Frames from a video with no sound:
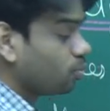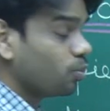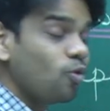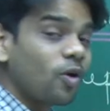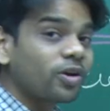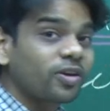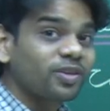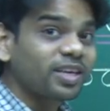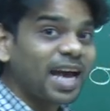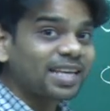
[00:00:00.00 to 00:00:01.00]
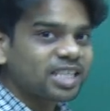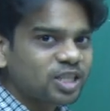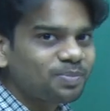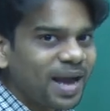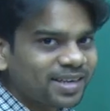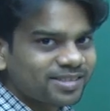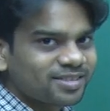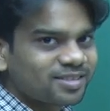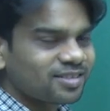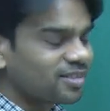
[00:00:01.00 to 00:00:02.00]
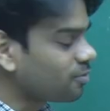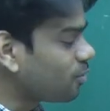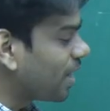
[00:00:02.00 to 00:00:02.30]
to move out. If the gas expands, then we'll be